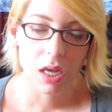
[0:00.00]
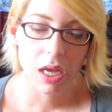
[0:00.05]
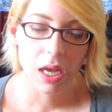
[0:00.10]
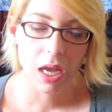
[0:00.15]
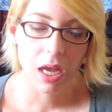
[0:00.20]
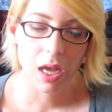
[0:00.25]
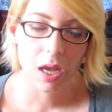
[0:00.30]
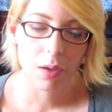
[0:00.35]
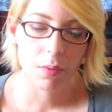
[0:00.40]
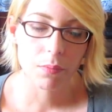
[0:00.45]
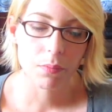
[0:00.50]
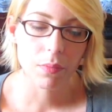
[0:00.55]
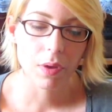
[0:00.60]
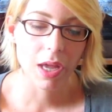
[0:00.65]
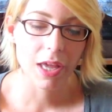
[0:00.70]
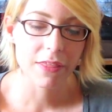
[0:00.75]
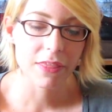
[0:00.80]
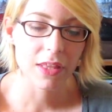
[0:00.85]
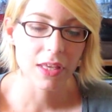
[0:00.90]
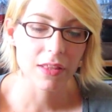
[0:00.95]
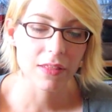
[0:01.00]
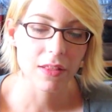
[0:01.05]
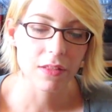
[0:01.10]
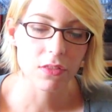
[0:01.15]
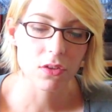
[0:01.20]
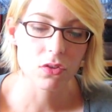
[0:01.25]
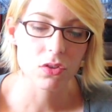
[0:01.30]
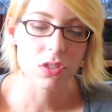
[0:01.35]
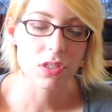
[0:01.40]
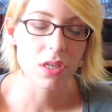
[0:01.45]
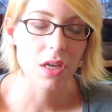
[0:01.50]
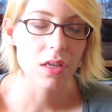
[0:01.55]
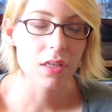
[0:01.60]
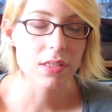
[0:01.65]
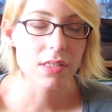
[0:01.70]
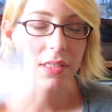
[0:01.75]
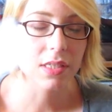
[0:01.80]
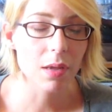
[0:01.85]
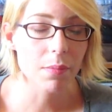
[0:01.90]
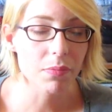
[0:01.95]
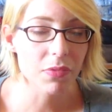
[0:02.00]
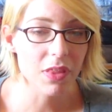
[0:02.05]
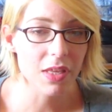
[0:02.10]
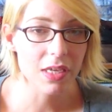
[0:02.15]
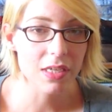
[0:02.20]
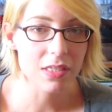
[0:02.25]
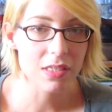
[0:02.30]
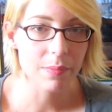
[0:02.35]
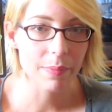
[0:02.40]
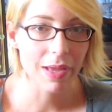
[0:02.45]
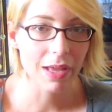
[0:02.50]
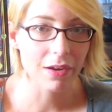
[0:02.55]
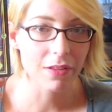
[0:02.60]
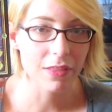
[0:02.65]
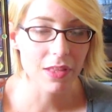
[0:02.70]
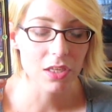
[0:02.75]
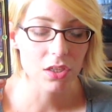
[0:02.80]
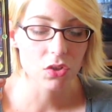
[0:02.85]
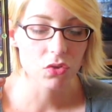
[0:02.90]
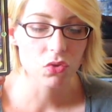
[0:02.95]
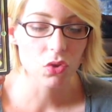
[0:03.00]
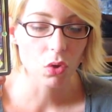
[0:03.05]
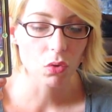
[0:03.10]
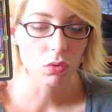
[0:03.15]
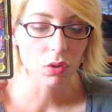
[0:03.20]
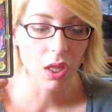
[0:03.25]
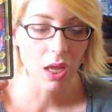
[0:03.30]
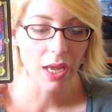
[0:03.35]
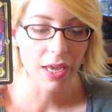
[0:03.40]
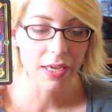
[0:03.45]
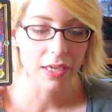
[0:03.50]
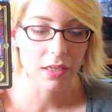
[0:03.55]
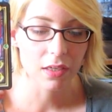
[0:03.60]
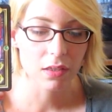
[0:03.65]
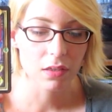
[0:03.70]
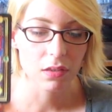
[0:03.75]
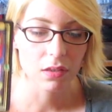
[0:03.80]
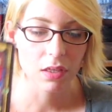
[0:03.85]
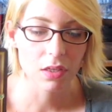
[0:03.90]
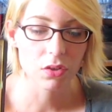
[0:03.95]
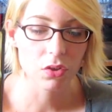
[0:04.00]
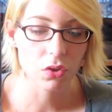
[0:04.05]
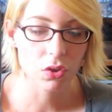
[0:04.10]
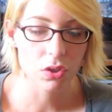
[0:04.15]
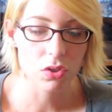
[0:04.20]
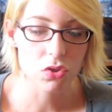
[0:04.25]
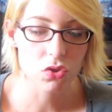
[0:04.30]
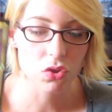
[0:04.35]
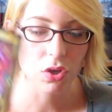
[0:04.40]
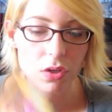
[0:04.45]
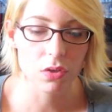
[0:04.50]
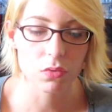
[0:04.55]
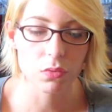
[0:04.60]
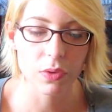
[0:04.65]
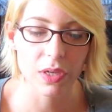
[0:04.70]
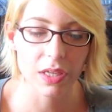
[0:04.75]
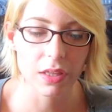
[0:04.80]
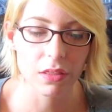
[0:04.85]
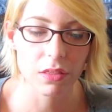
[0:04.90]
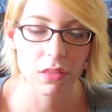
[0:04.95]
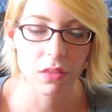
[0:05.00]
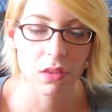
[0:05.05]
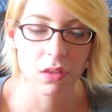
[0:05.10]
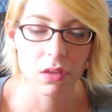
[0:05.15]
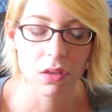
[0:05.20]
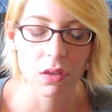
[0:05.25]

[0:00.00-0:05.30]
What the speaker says: I think that there's some things about it that you don't like and you're going to struggle with,